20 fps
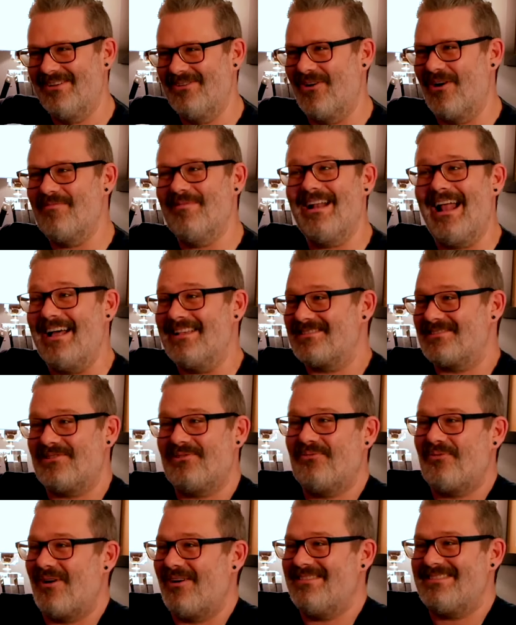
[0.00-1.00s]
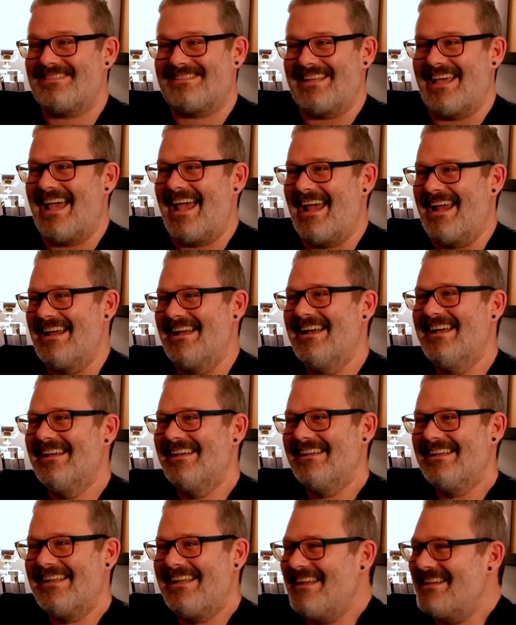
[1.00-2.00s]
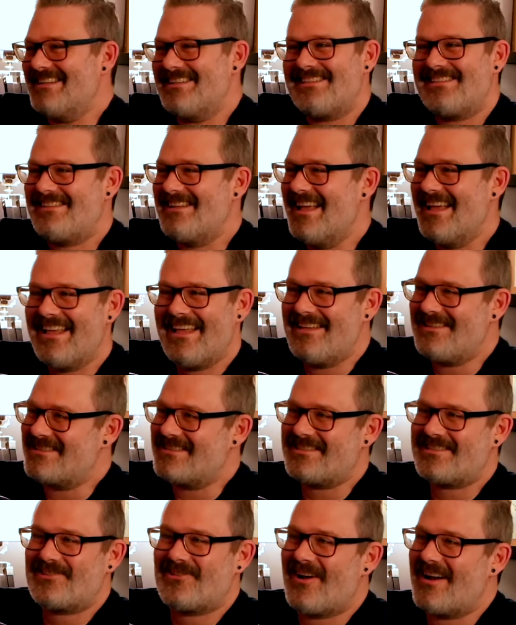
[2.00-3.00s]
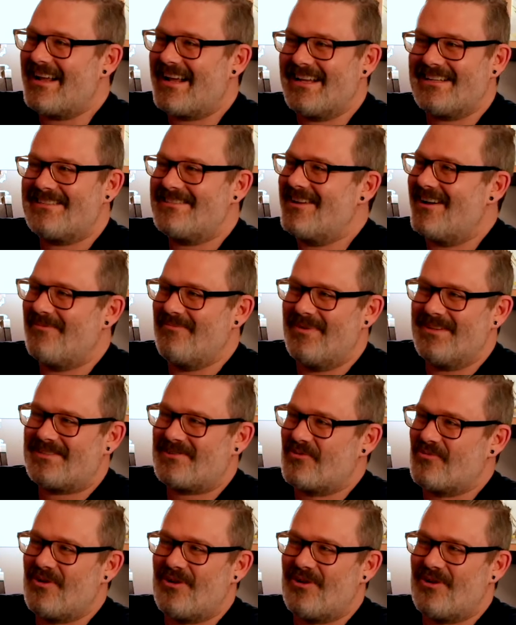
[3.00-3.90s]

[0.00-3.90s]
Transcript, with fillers: Norman has the worst day. Yeah, he just he's just trying to get to Mr.